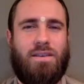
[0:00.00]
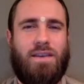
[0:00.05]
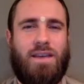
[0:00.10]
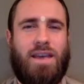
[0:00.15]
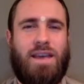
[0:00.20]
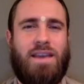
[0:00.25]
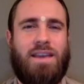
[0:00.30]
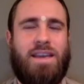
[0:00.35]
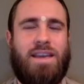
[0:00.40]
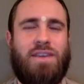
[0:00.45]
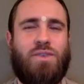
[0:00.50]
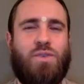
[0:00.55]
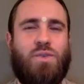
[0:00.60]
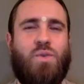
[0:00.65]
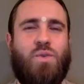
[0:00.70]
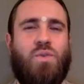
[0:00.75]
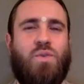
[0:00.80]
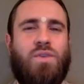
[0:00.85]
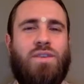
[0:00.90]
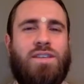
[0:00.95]
And yet
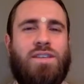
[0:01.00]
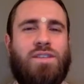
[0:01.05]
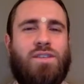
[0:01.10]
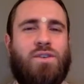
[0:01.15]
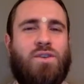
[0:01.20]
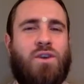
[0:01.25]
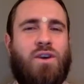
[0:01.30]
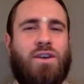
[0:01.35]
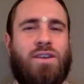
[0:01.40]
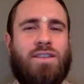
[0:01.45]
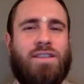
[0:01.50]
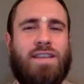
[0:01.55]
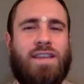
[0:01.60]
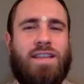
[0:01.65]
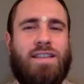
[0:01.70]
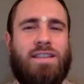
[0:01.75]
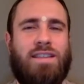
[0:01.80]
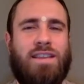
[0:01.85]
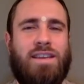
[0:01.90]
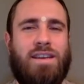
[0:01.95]
all these gods
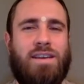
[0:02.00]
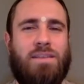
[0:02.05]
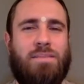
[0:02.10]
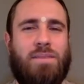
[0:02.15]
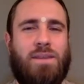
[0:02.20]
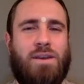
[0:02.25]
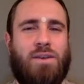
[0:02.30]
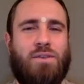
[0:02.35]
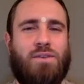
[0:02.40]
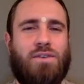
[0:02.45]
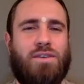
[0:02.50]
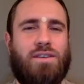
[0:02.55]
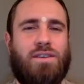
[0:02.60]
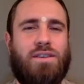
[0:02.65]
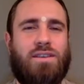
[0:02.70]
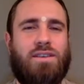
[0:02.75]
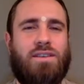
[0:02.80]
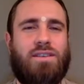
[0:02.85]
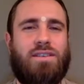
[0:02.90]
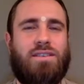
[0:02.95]
can think about
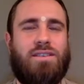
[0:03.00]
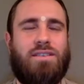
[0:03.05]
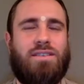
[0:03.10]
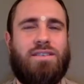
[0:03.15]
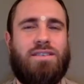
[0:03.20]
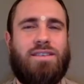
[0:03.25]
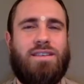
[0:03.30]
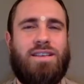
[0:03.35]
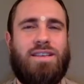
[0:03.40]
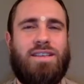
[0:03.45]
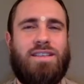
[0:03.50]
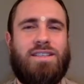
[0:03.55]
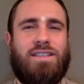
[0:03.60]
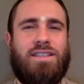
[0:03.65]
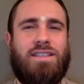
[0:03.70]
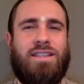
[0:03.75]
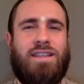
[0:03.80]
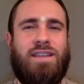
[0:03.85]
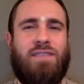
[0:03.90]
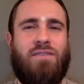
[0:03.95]

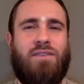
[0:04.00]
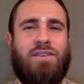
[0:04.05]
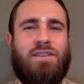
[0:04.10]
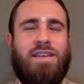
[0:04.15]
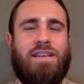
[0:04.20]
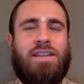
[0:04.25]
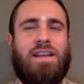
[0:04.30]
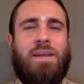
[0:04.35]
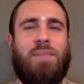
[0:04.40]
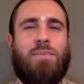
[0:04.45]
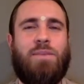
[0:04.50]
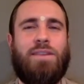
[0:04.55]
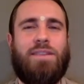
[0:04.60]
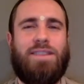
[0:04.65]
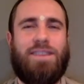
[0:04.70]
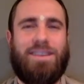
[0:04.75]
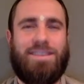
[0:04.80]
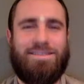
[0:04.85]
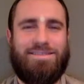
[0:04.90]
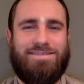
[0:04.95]
is they want that
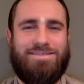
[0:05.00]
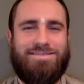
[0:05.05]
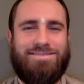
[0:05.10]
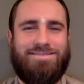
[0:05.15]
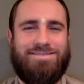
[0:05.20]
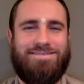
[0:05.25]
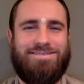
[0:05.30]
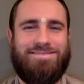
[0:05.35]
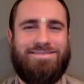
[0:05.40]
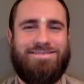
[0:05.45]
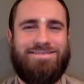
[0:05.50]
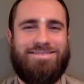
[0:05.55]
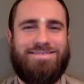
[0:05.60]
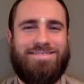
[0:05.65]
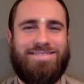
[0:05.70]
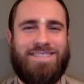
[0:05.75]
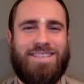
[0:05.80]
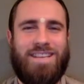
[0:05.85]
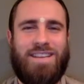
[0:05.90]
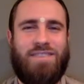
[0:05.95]
amrita.
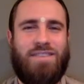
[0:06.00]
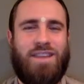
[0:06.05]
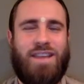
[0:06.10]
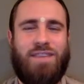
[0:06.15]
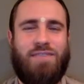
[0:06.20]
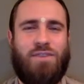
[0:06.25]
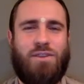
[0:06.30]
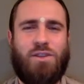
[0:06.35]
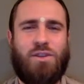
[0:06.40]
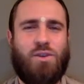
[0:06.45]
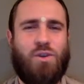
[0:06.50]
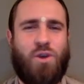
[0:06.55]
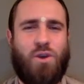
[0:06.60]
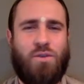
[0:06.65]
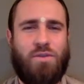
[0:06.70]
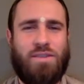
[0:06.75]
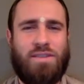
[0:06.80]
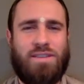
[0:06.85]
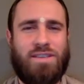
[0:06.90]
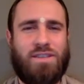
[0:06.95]
So they were like, what's
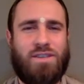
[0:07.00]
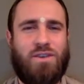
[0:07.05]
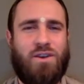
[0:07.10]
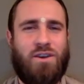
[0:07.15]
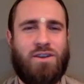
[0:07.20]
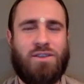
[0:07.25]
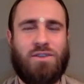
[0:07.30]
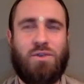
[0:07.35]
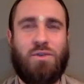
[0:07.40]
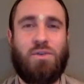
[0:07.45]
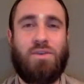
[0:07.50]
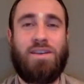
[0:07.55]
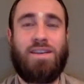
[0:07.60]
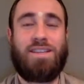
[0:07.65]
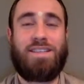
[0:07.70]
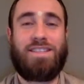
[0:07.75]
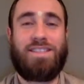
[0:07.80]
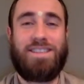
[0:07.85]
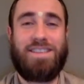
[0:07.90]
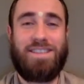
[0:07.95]
wrong with these gods? Don't they
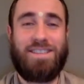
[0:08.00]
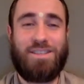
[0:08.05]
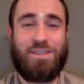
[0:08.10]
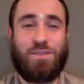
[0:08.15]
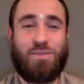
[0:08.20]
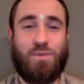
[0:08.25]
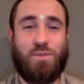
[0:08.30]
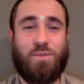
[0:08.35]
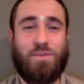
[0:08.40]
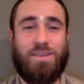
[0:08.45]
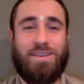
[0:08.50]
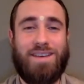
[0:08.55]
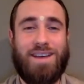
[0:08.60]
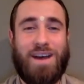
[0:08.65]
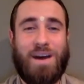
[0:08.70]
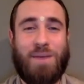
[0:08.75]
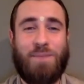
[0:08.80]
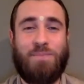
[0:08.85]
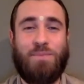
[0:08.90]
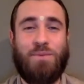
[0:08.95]
see this woman?
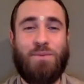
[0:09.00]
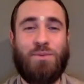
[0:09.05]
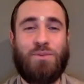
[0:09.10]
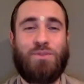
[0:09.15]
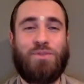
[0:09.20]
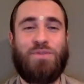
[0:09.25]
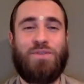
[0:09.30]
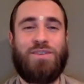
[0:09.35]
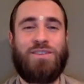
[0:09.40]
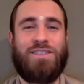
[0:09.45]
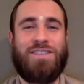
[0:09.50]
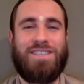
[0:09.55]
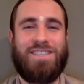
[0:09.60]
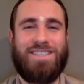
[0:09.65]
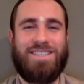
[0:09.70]
How beautiful she